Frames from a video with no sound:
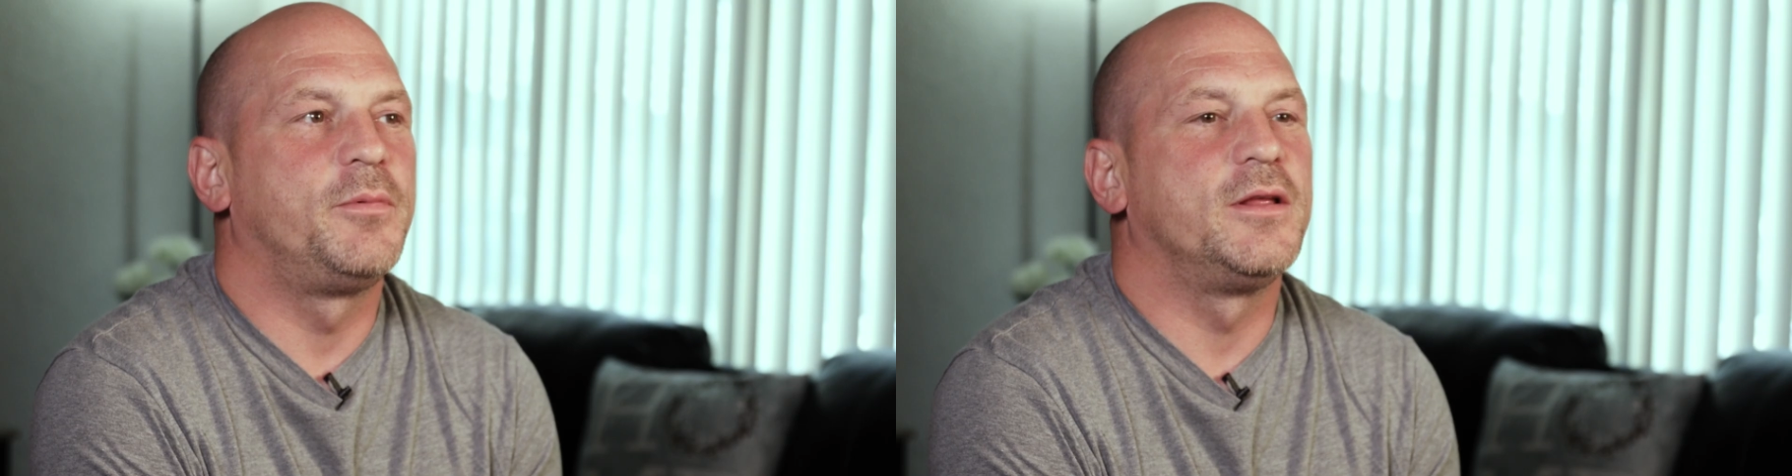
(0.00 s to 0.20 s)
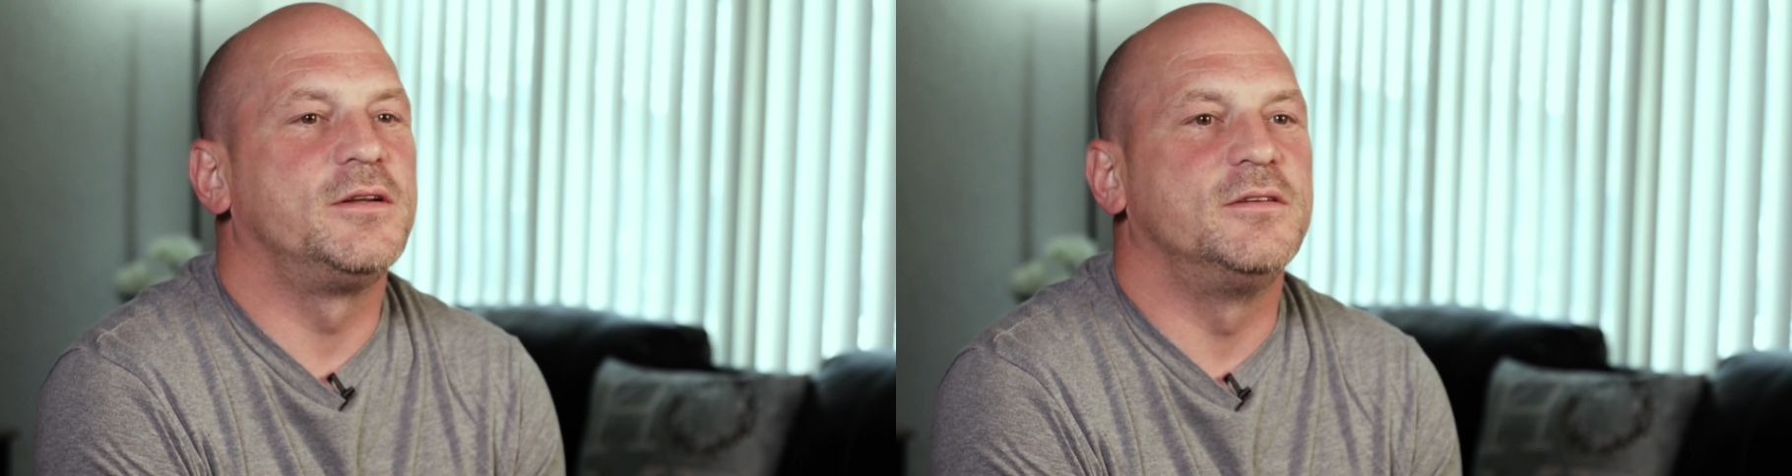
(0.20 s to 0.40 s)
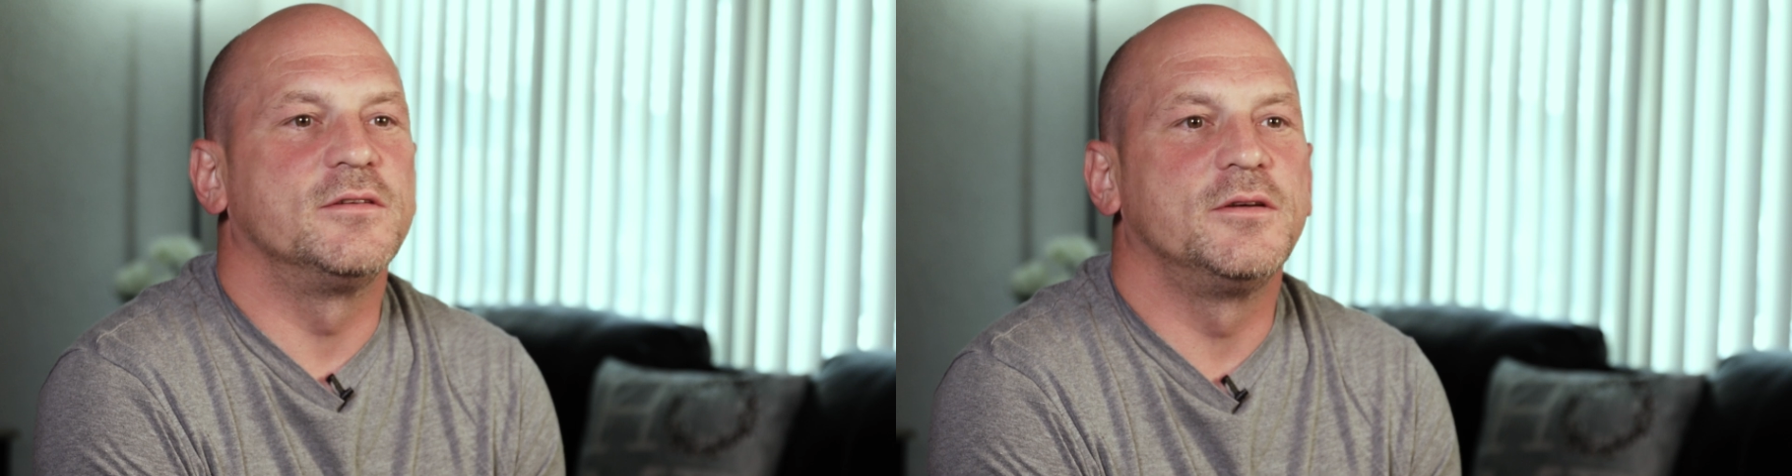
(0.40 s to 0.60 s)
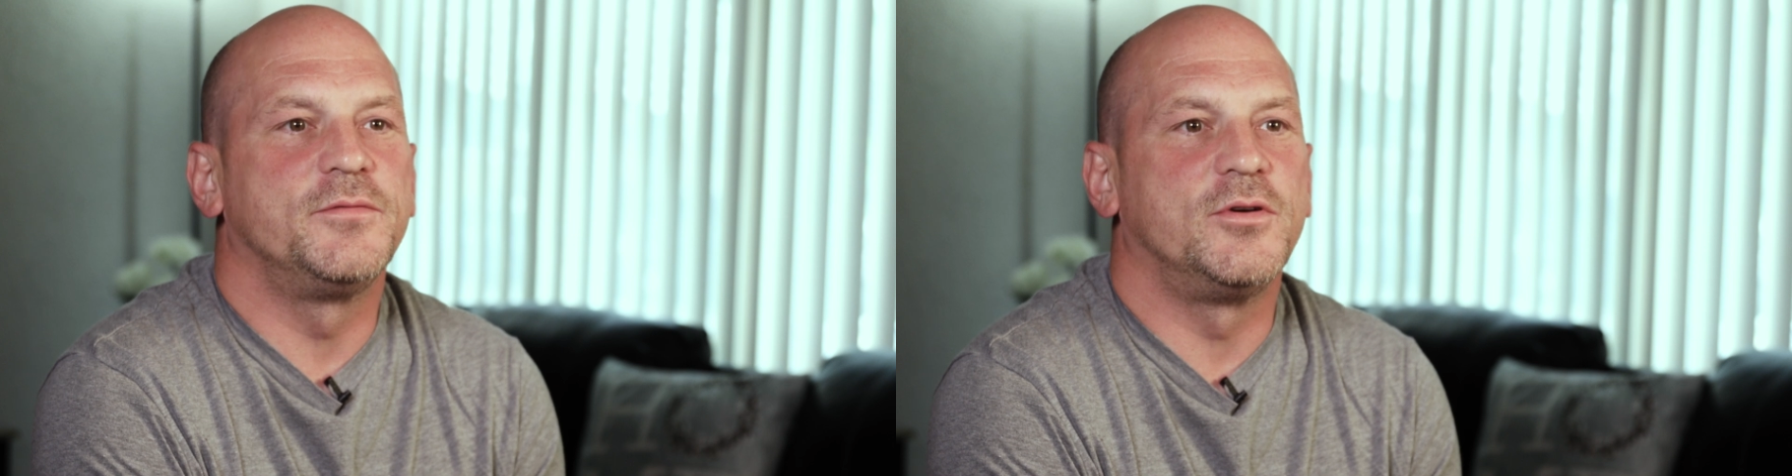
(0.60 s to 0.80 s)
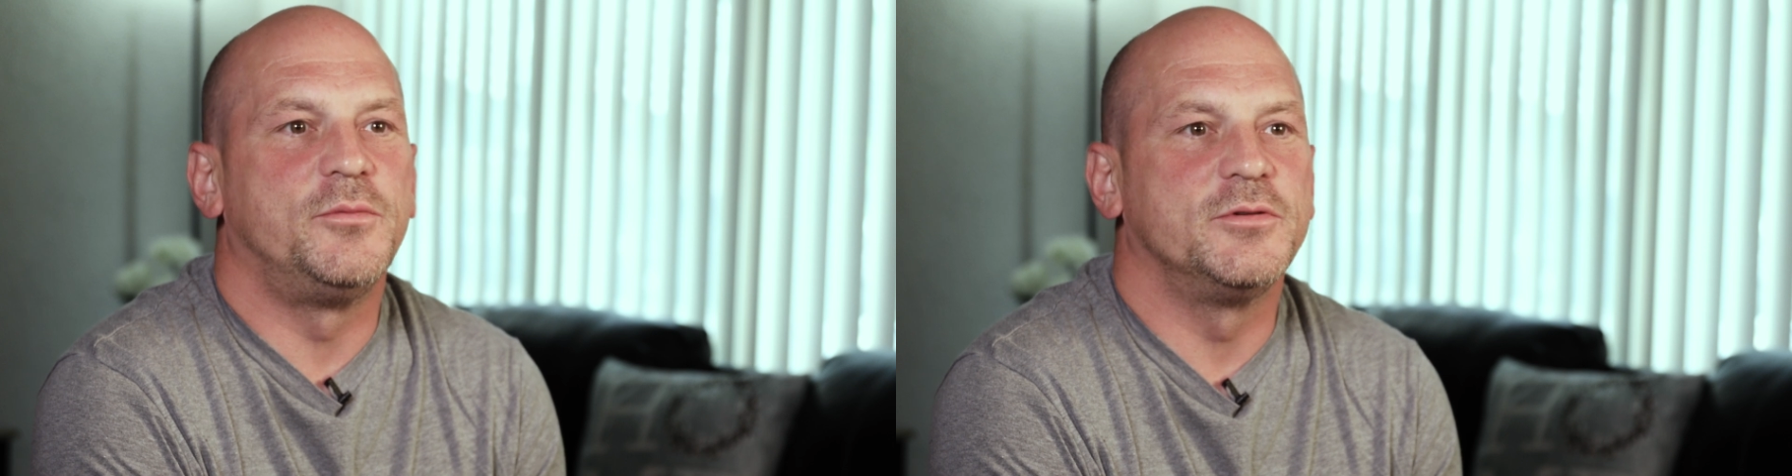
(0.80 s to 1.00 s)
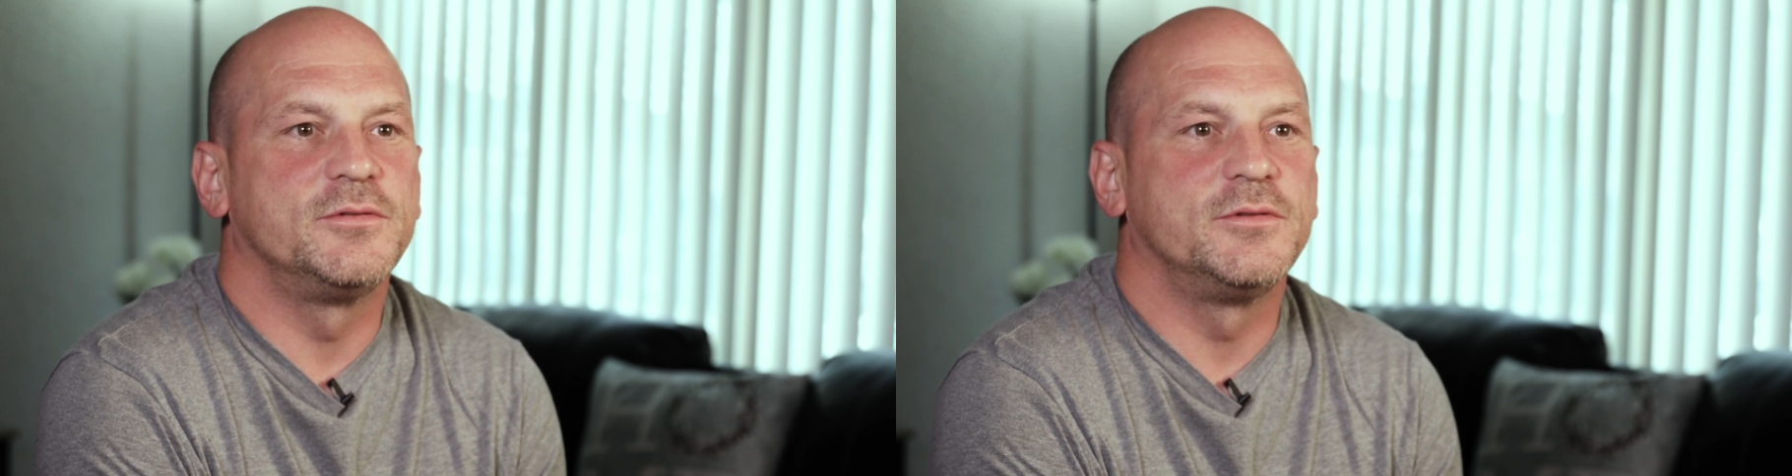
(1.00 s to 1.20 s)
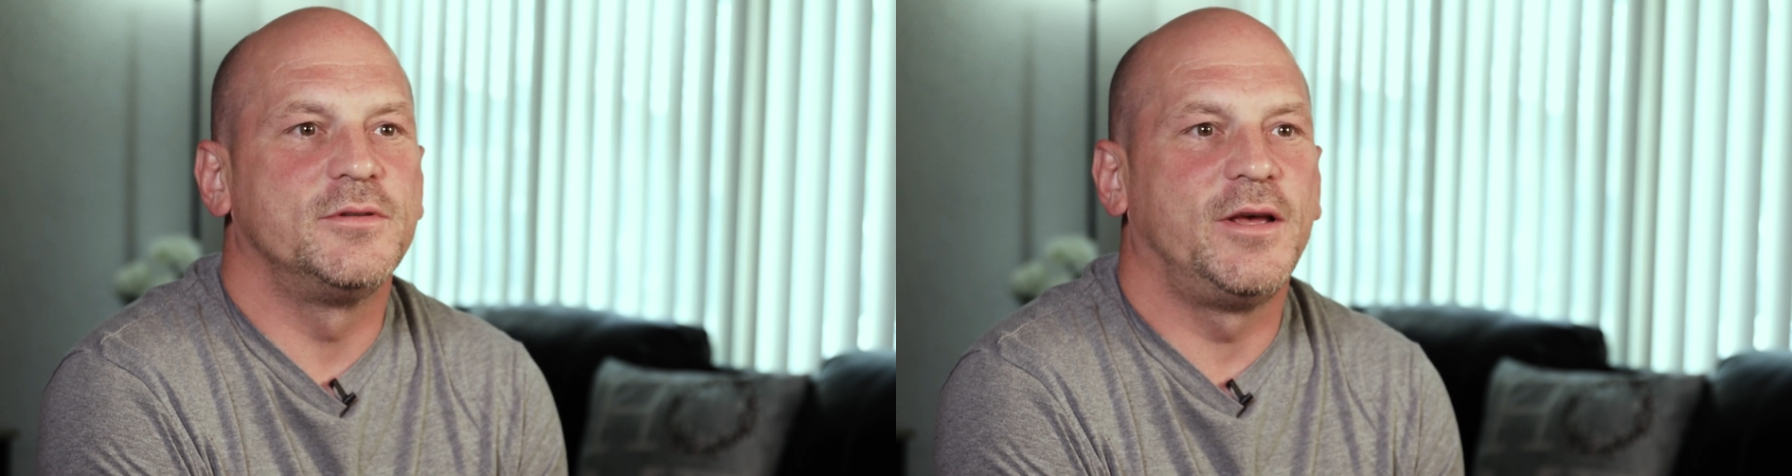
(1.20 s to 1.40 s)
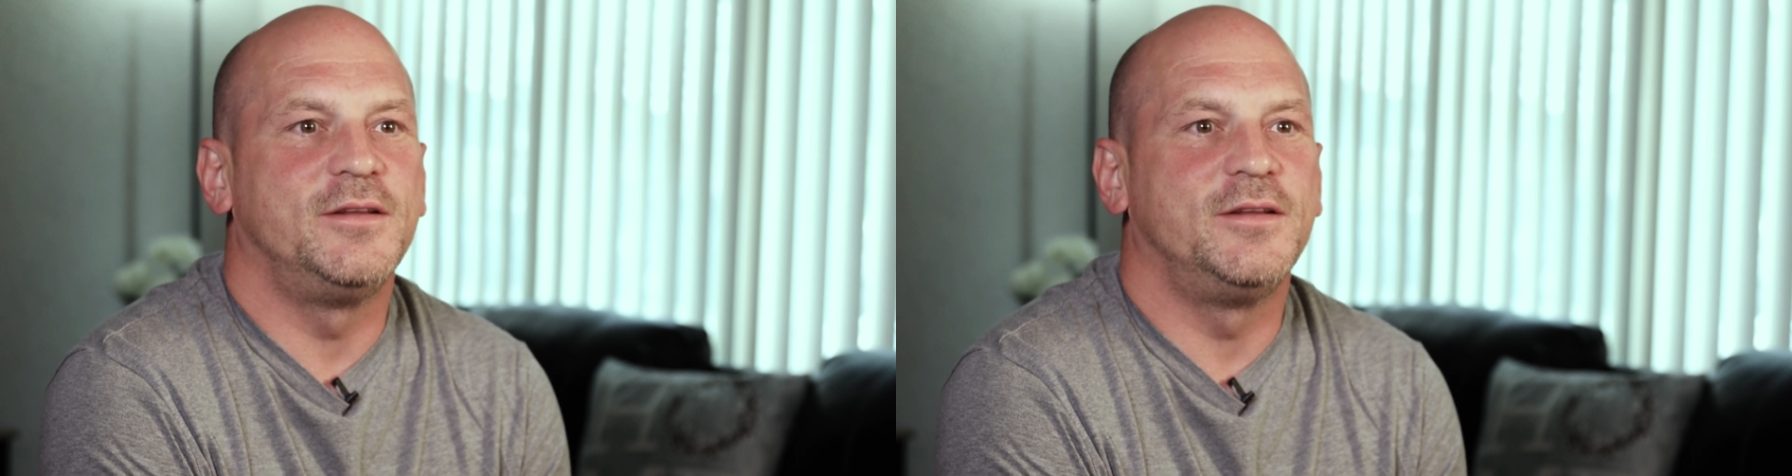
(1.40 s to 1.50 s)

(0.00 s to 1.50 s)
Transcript: I probably didn't sleep for almost